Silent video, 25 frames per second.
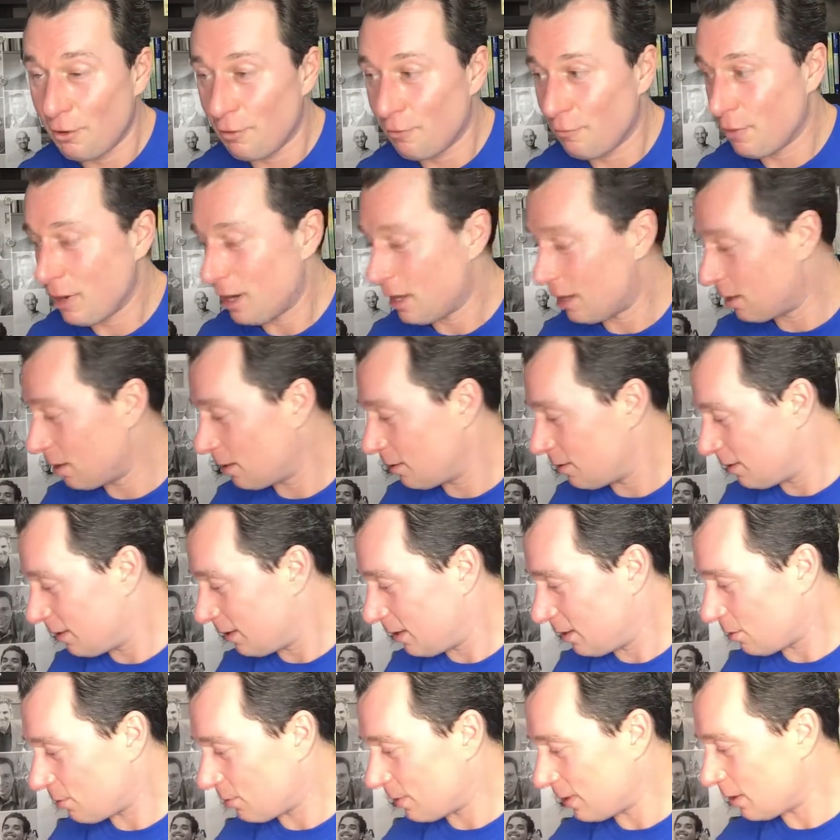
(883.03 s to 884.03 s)
Well,
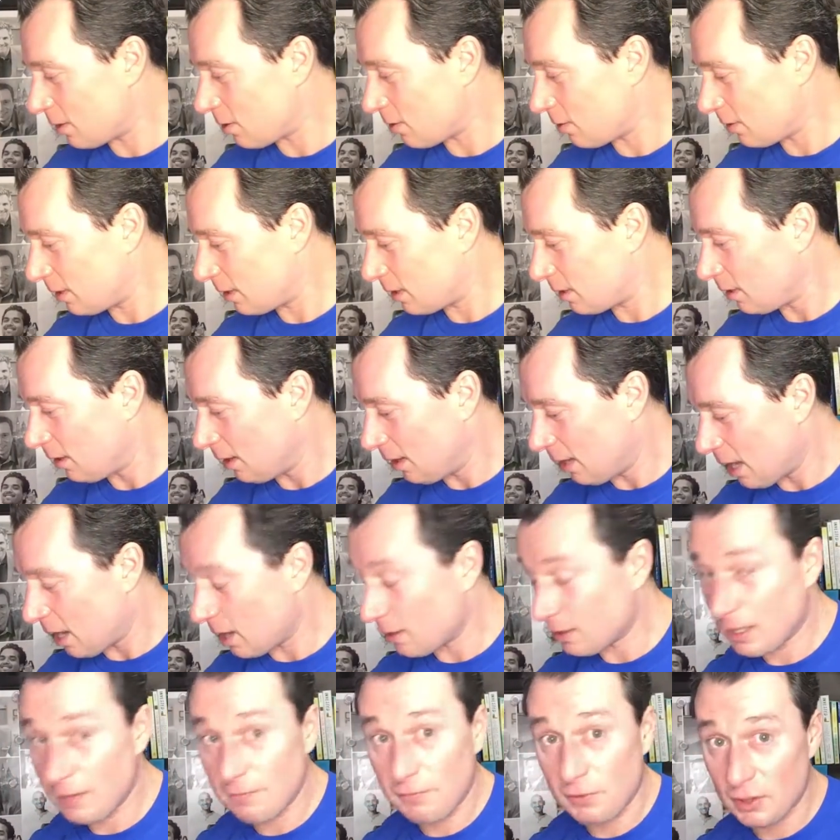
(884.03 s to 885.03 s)
here we go.
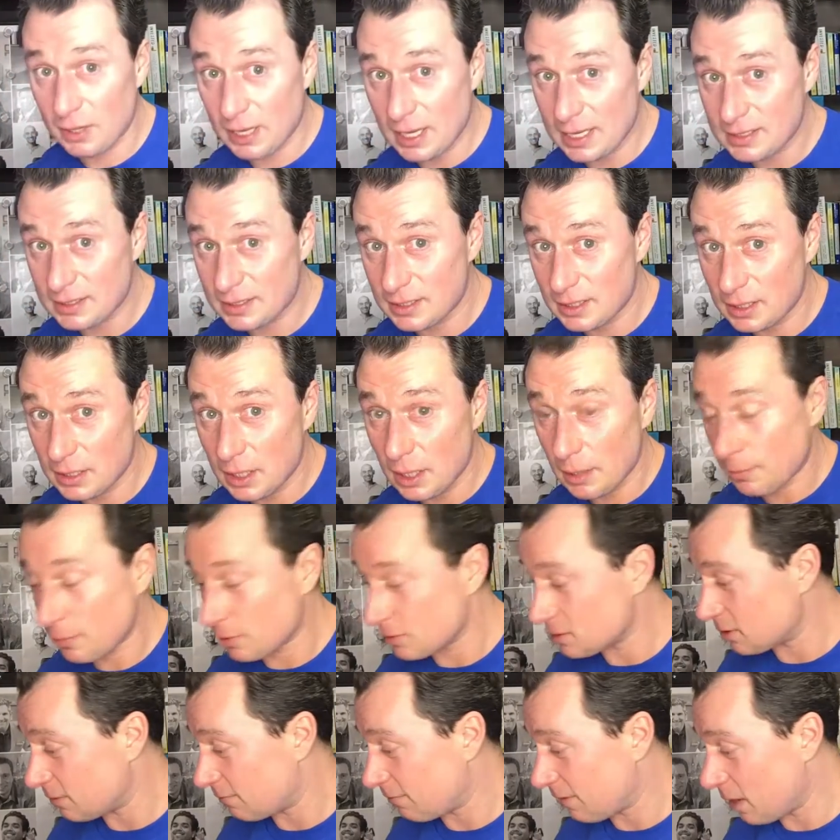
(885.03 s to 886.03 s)
I'll give you guys the
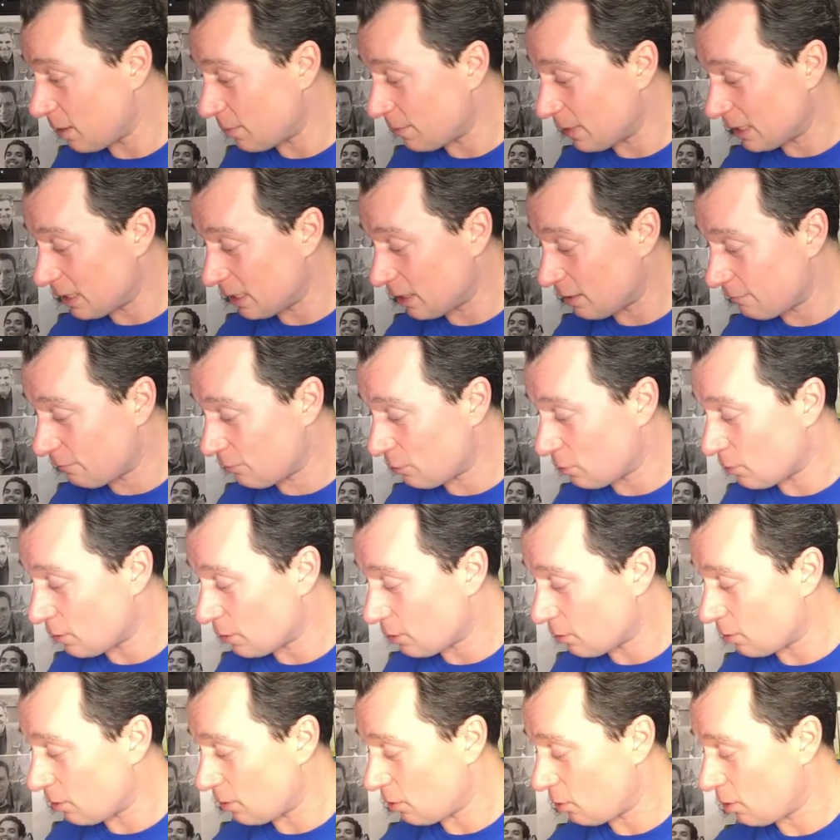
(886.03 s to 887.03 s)
numbers of how many of you
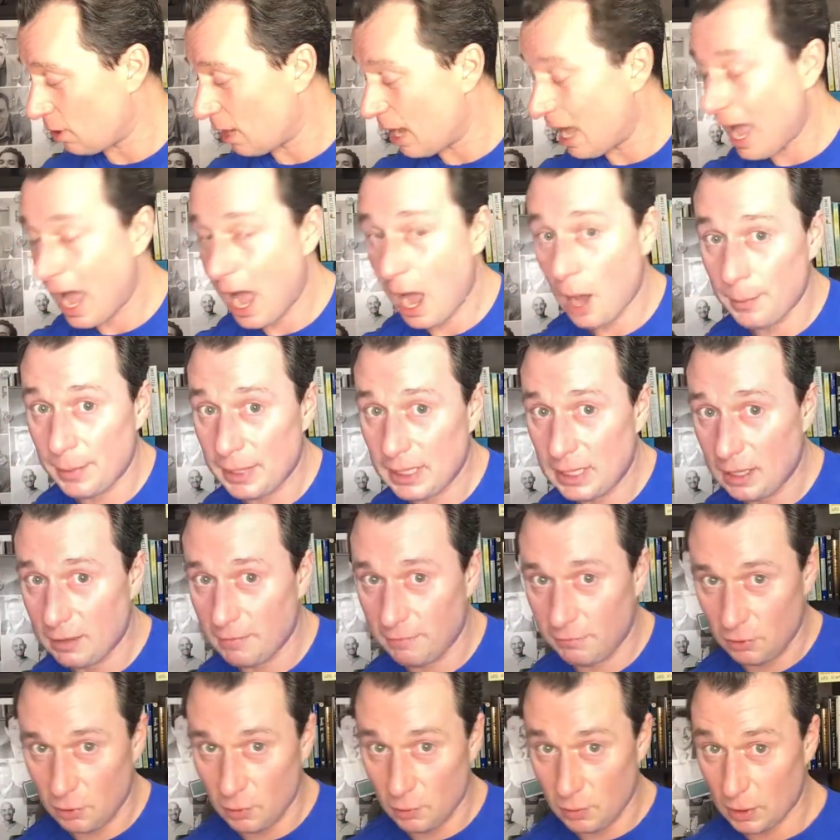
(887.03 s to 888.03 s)

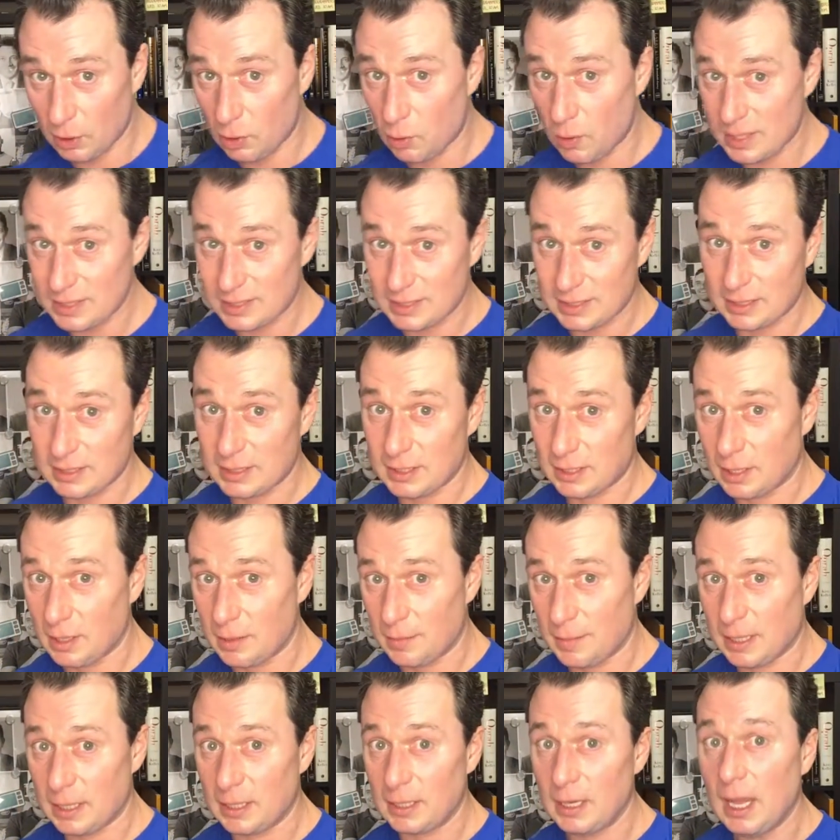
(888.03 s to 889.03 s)
requested to
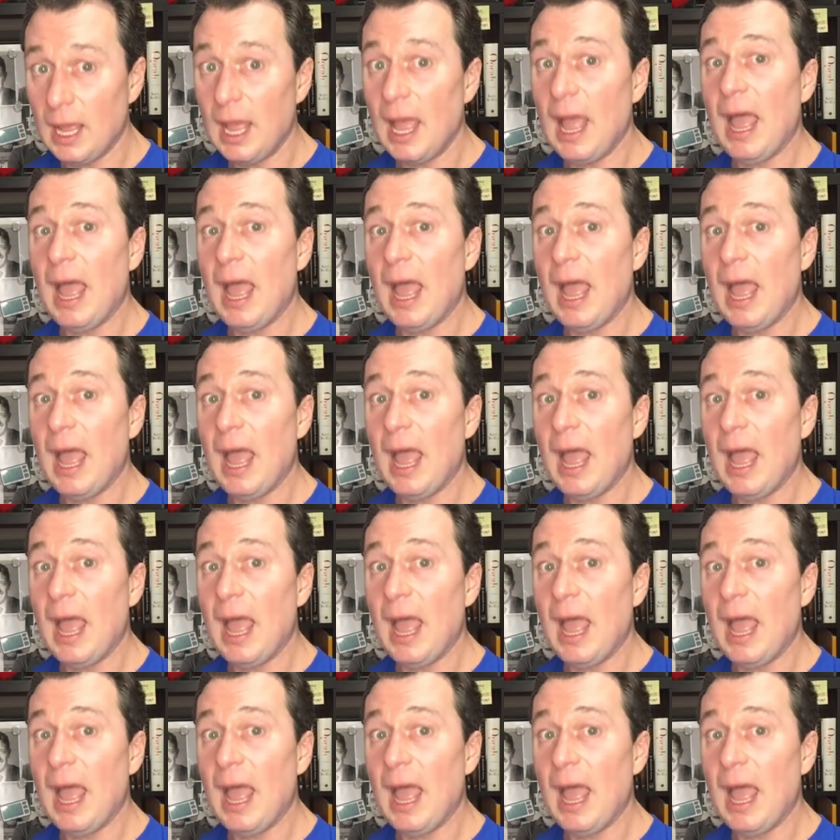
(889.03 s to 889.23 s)
come in.